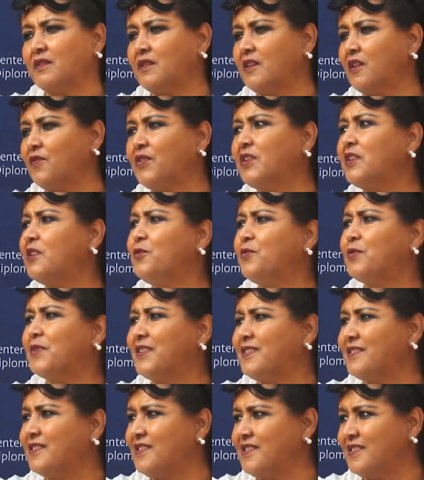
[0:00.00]
giving
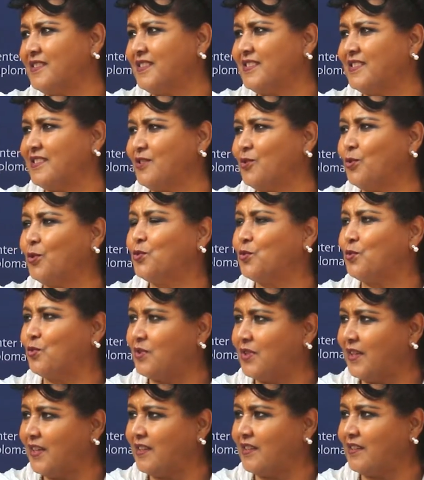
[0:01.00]
different reasons not to
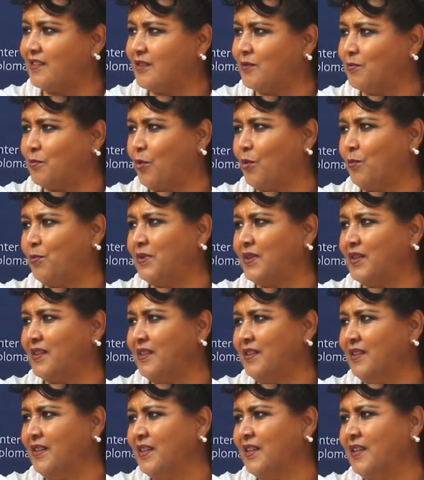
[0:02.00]
take it
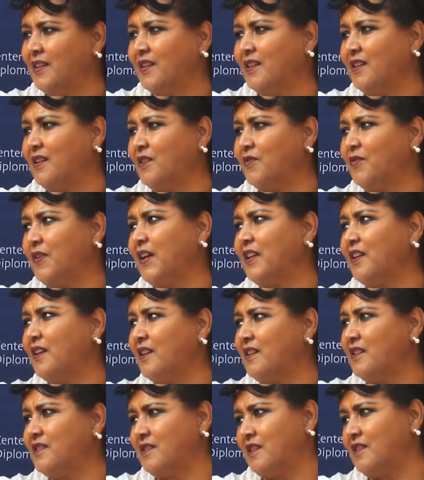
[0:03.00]
properly. Yeah. And
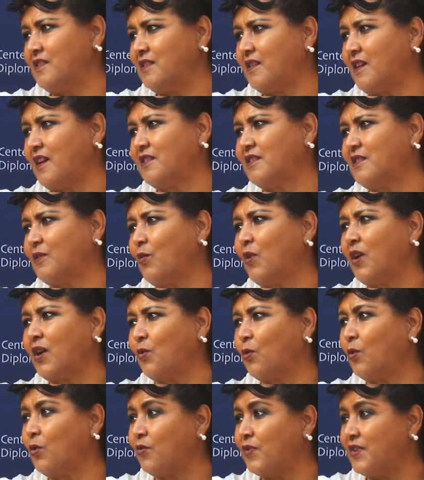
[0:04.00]
finally, they start the war
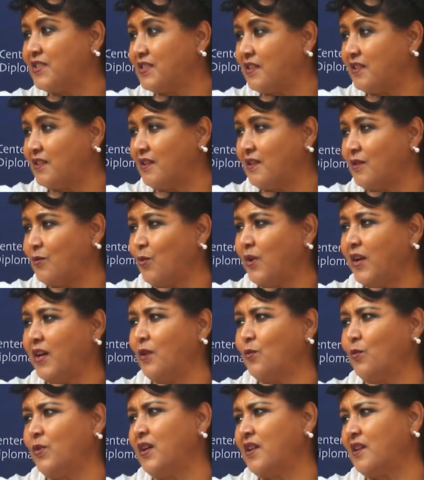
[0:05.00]
all of a sudden
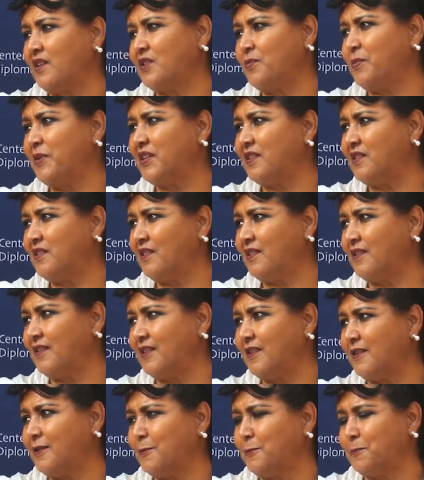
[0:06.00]
while we are expecting
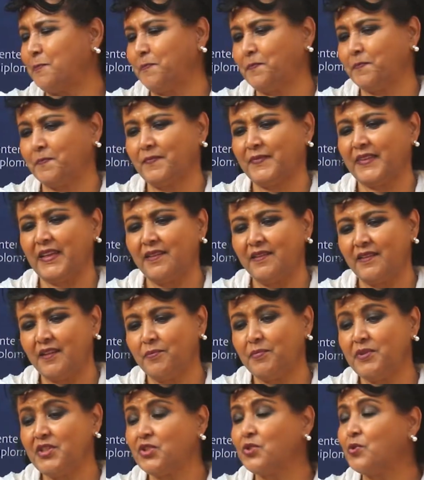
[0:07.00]

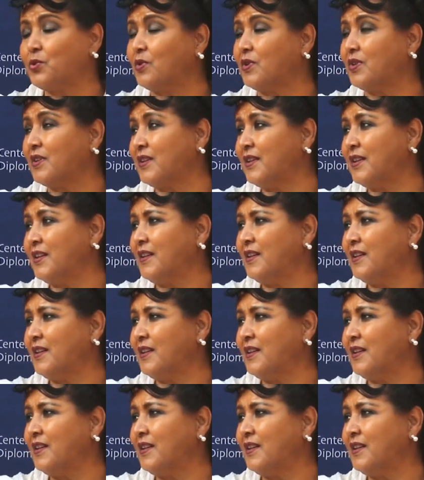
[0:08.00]
the peace talk.